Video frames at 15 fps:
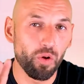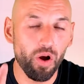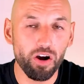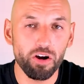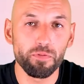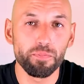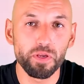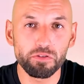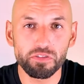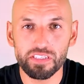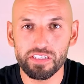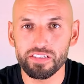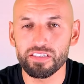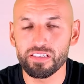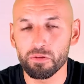our immune
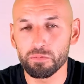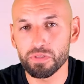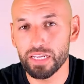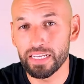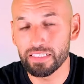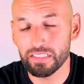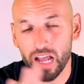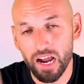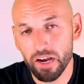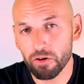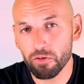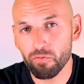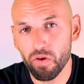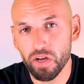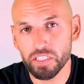system's
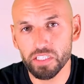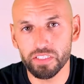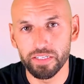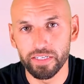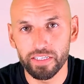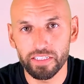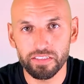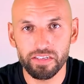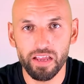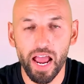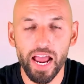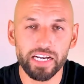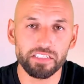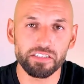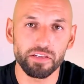entire function is to
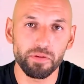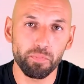actually